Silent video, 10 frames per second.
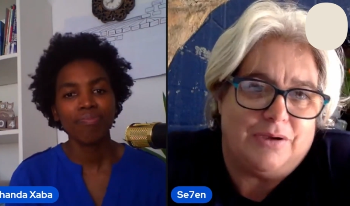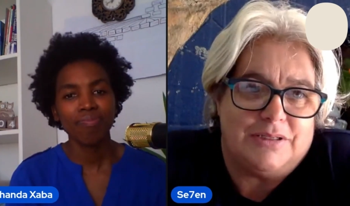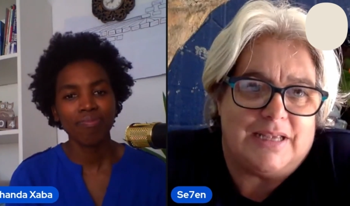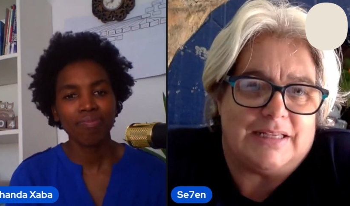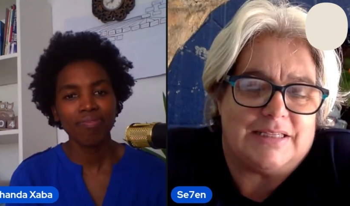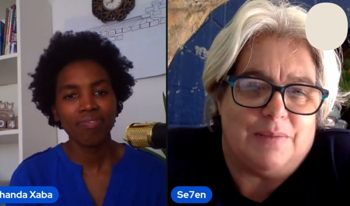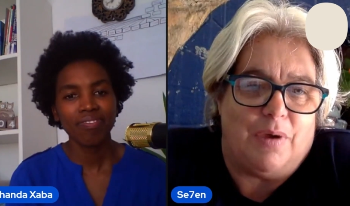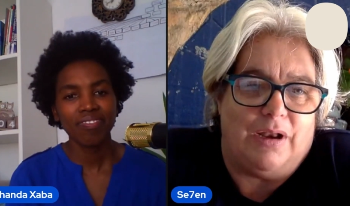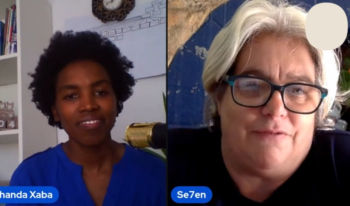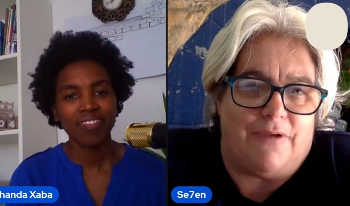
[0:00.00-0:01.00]
Speaker 1: because that's hmm. the
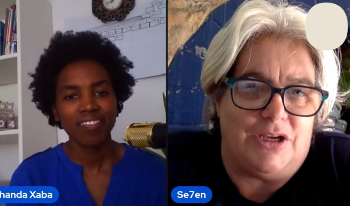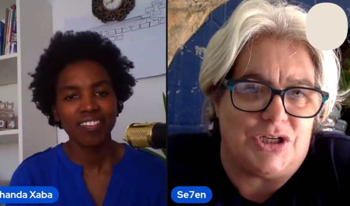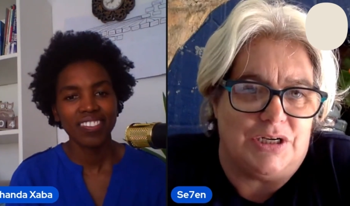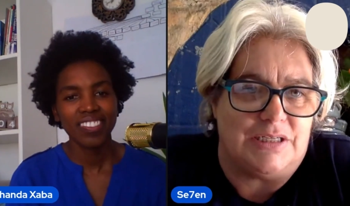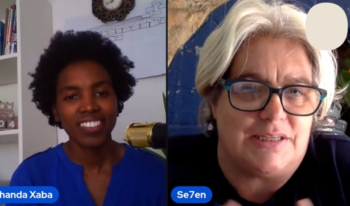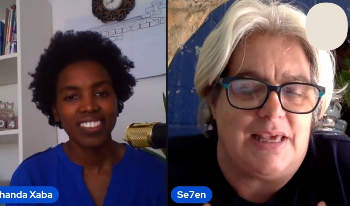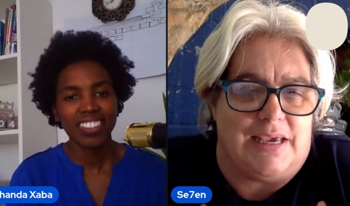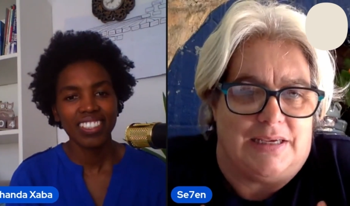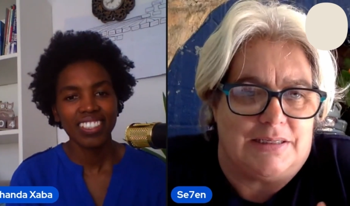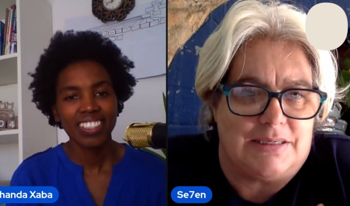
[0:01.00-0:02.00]
motivation is
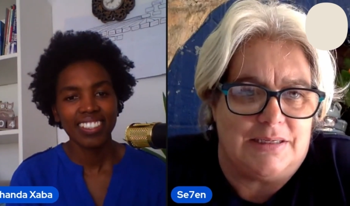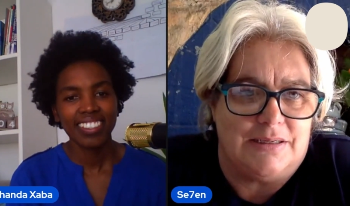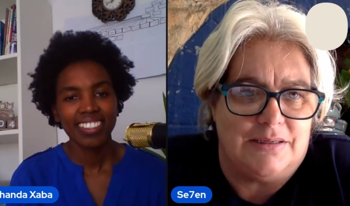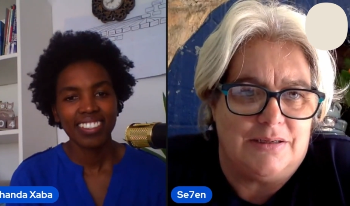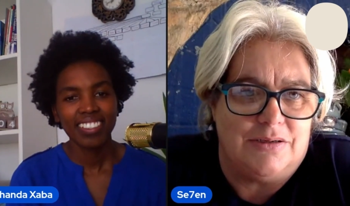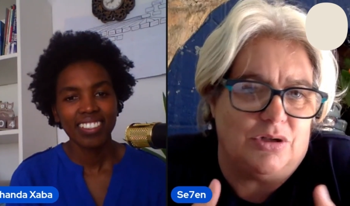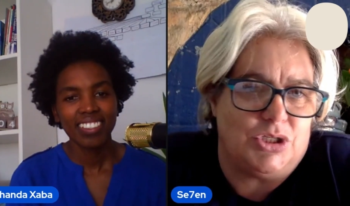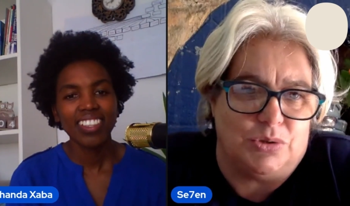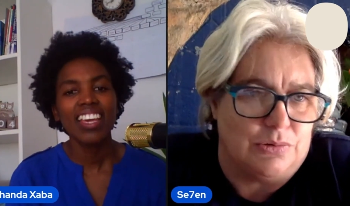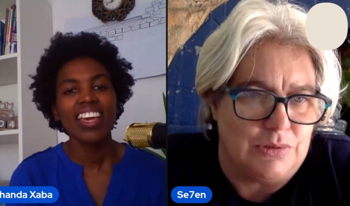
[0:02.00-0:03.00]
theirs, not
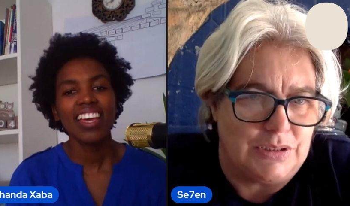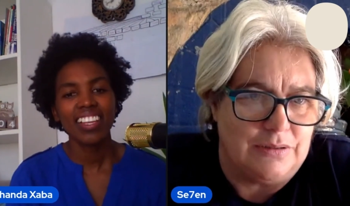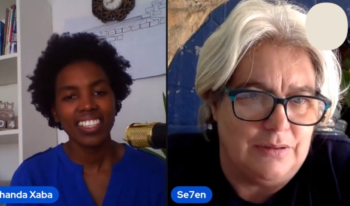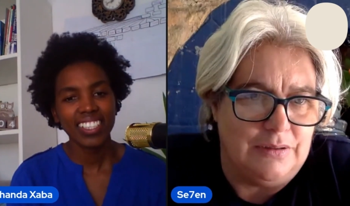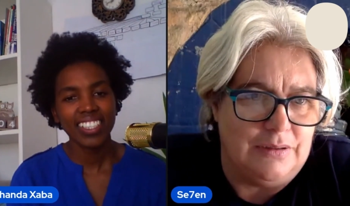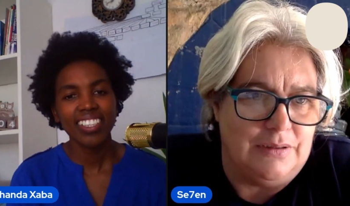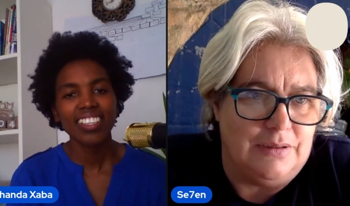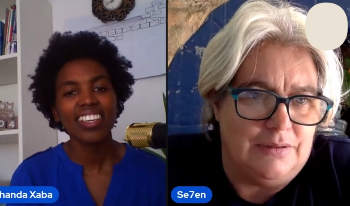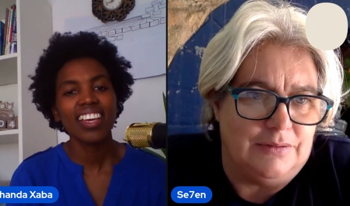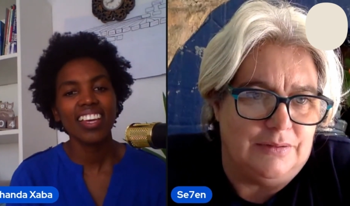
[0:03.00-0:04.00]
yours. Yes,
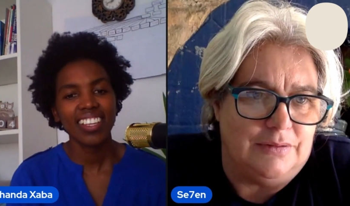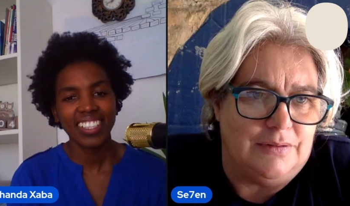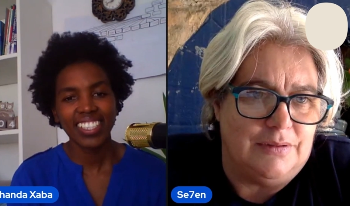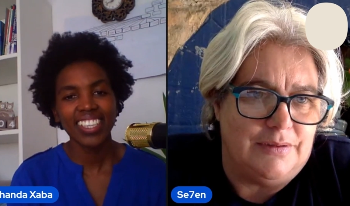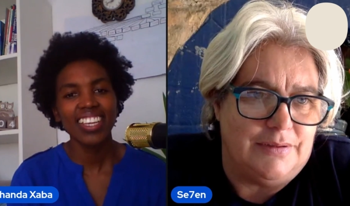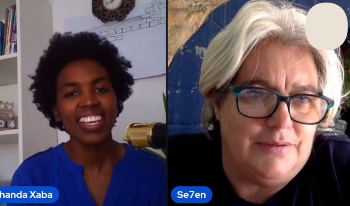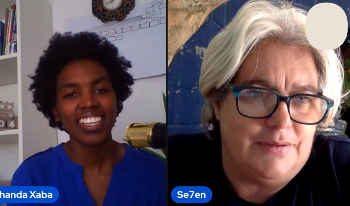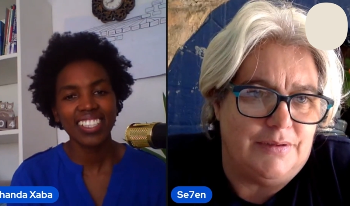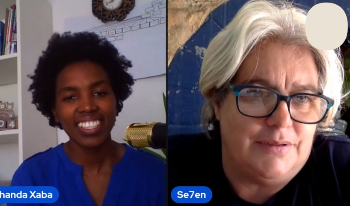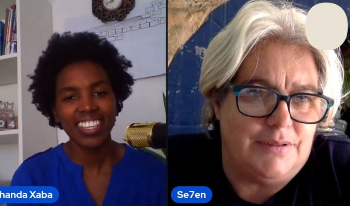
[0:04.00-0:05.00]
yes,
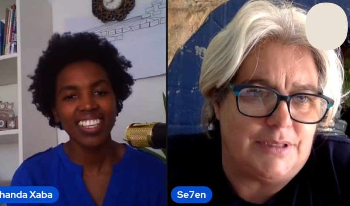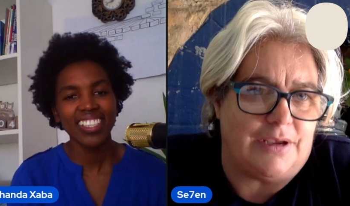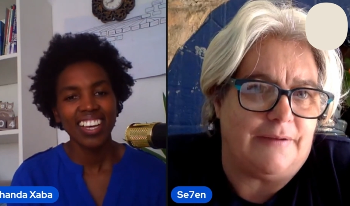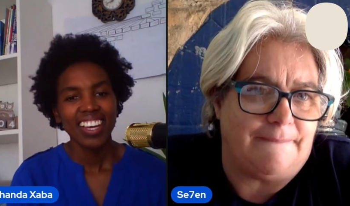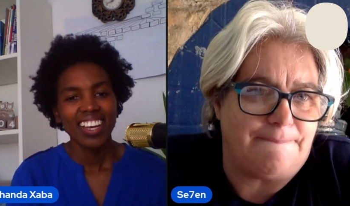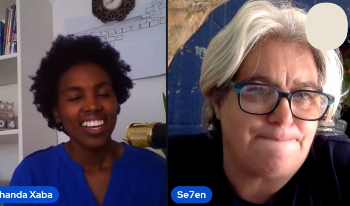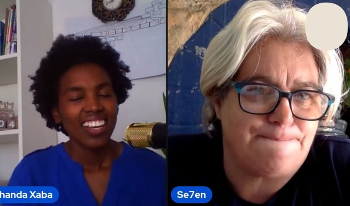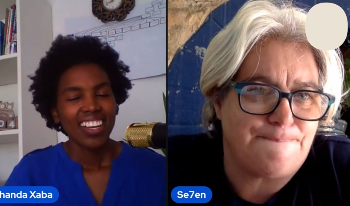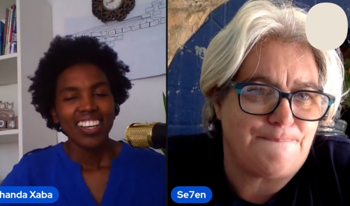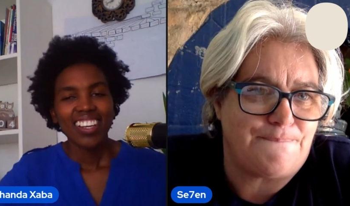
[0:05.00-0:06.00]
yes. yes. So.
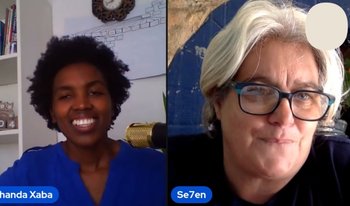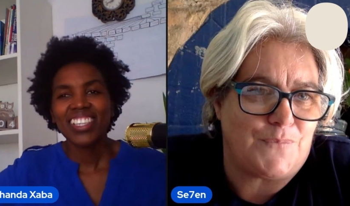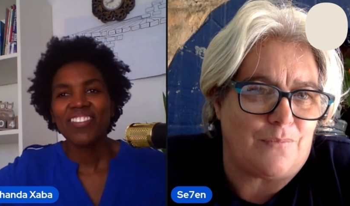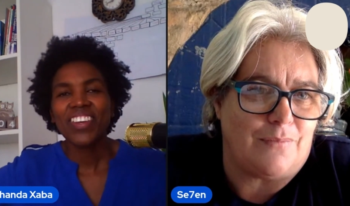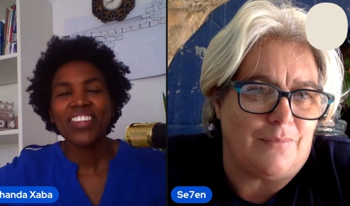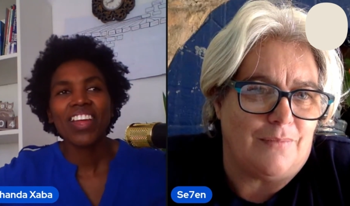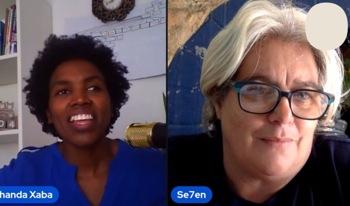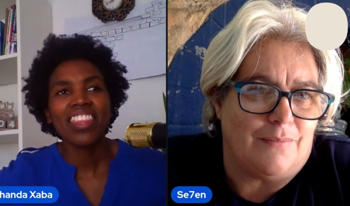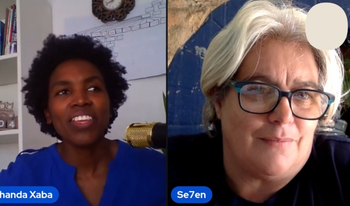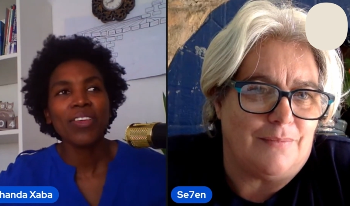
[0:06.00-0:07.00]
Speaker 2: Oh, Seven,
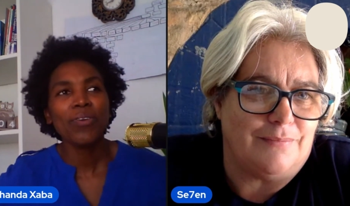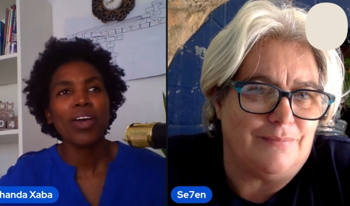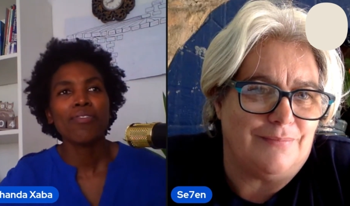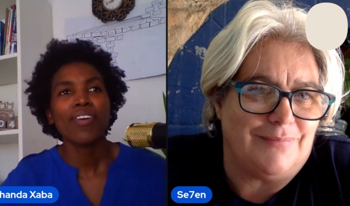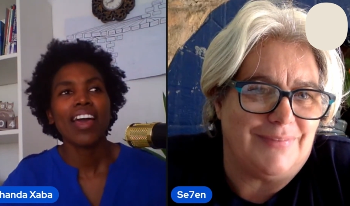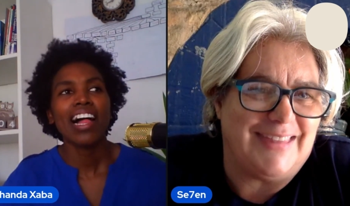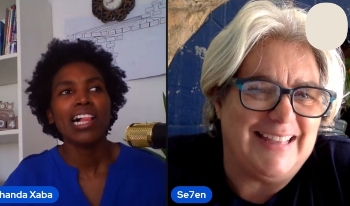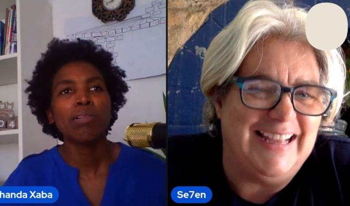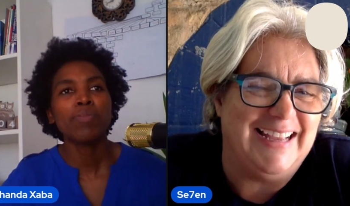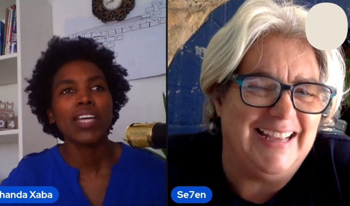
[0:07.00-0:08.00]
I think you have
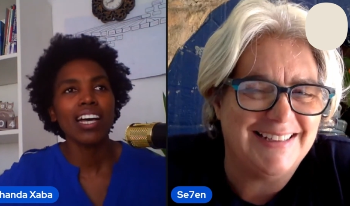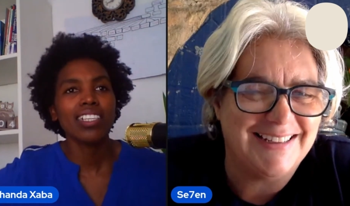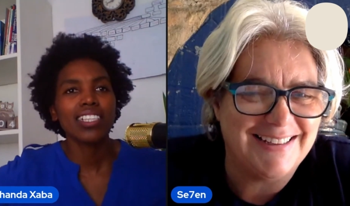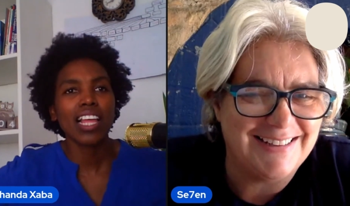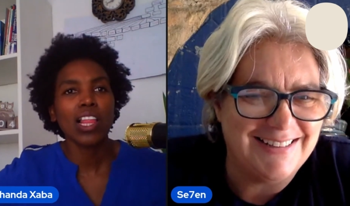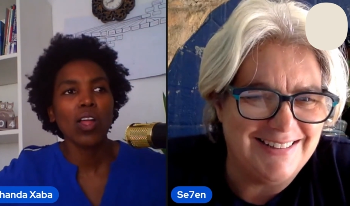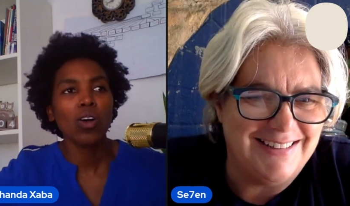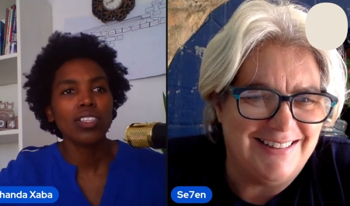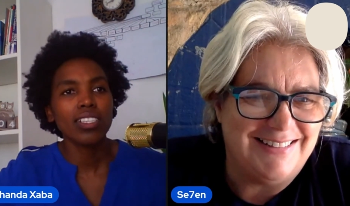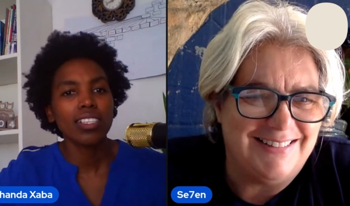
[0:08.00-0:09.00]
helped us a
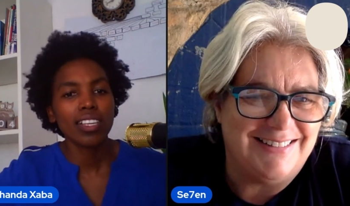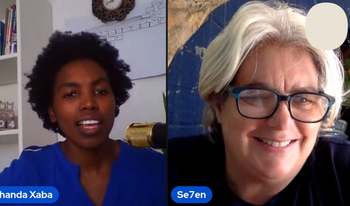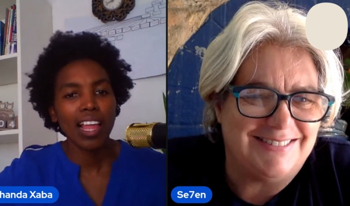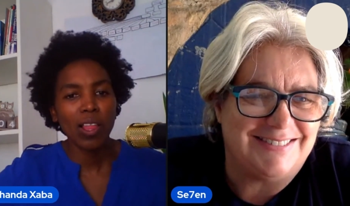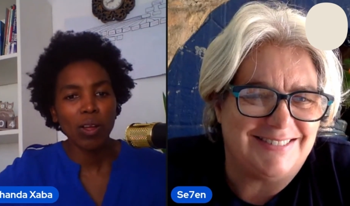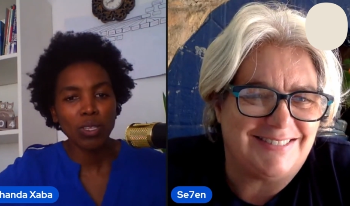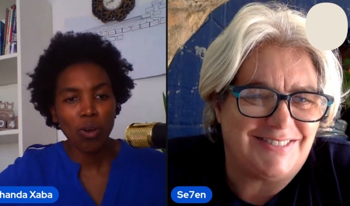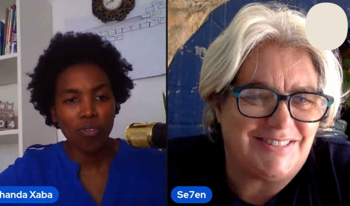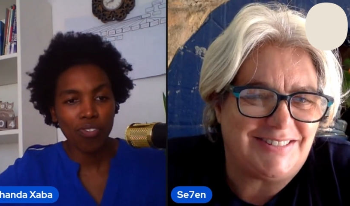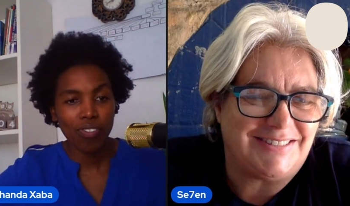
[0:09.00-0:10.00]
lot. A lot
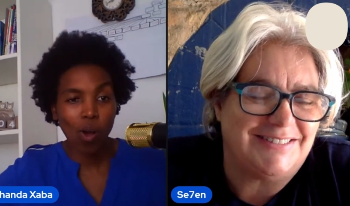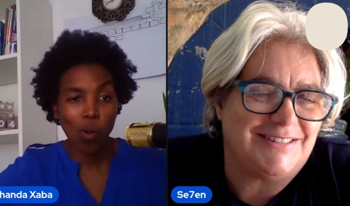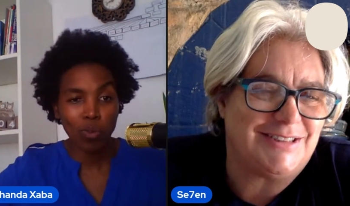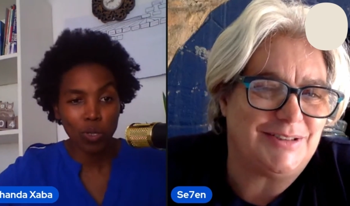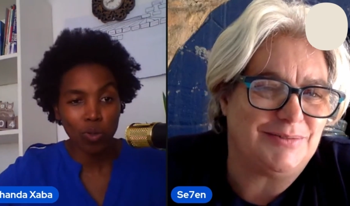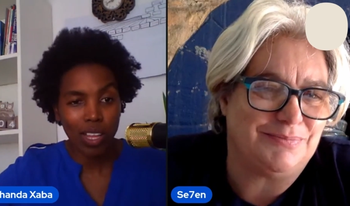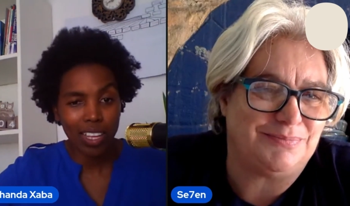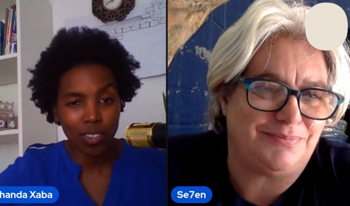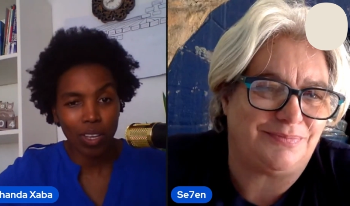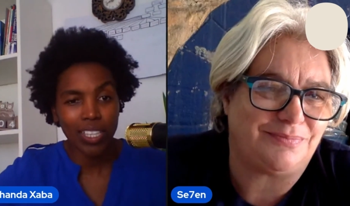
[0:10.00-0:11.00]
of
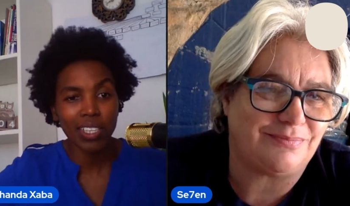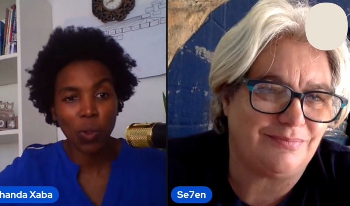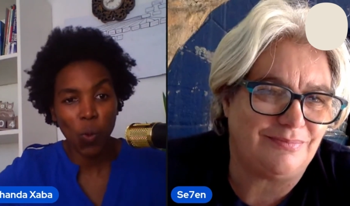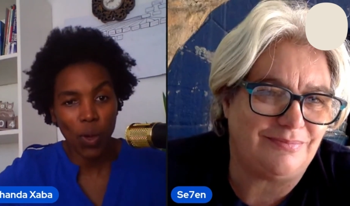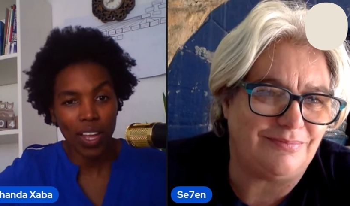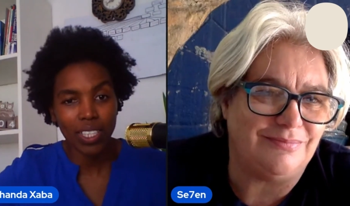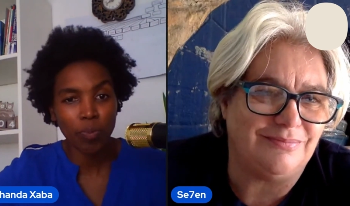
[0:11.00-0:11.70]
homeschoolers who are still wet